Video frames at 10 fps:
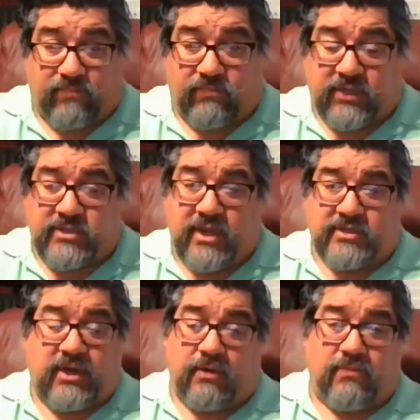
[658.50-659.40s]
it's not
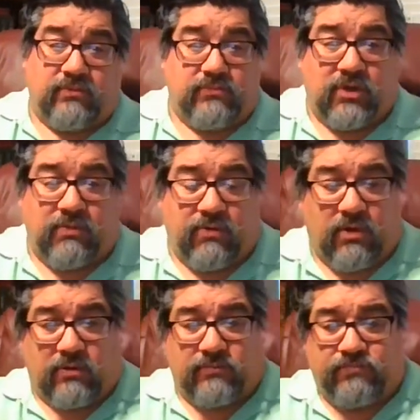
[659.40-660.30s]
terrible. Don't get me
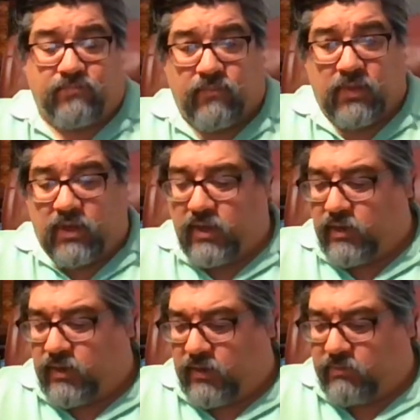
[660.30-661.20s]
wrong. I'm